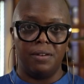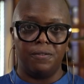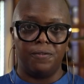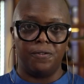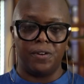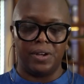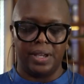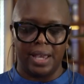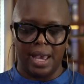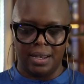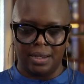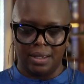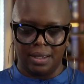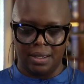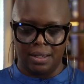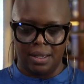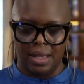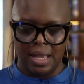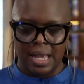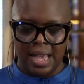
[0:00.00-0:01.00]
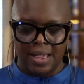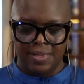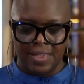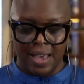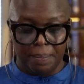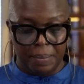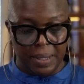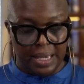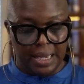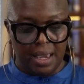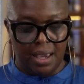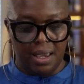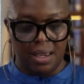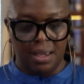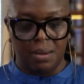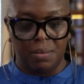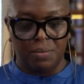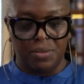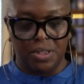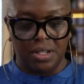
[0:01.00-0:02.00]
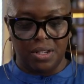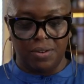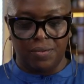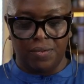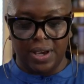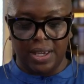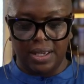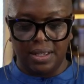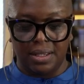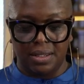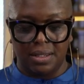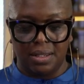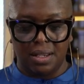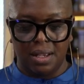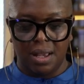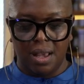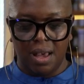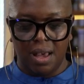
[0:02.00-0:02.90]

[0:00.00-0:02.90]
and forgetting that became the device